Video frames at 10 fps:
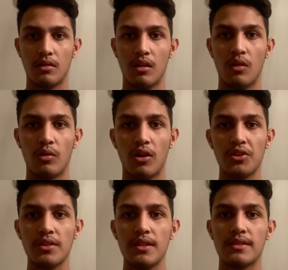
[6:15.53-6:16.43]
We also
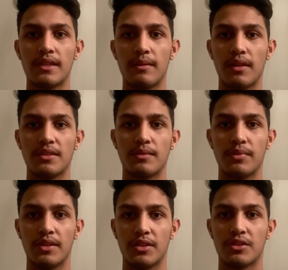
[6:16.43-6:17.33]
need to stabilize the
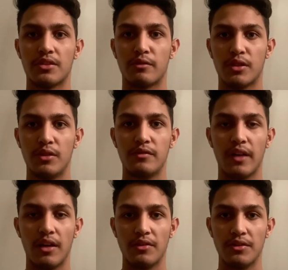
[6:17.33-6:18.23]
predictions or Q
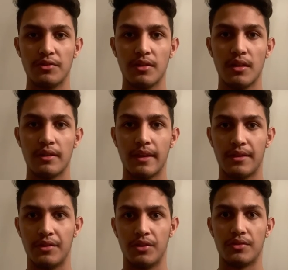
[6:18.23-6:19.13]
values that the
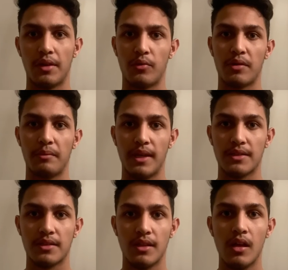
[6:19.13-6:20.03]
neural network makes.
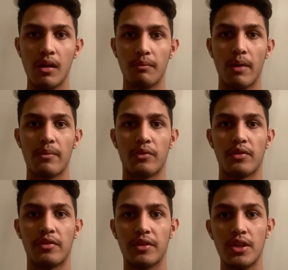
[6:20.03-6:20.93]
Remember,
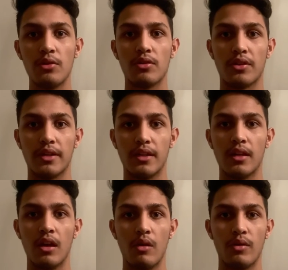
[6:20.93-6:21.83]
with Q learning,
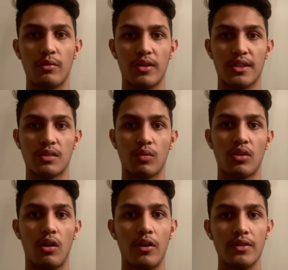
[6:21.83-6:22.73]
we would explore
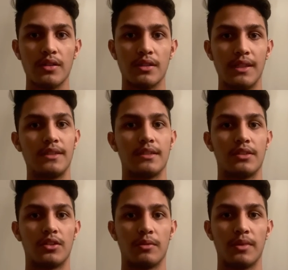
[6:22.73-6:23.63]
all the states and
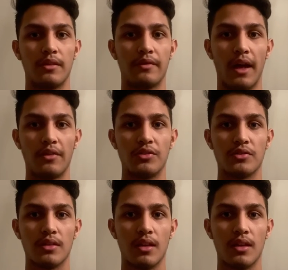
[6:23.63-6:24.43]
determine the values,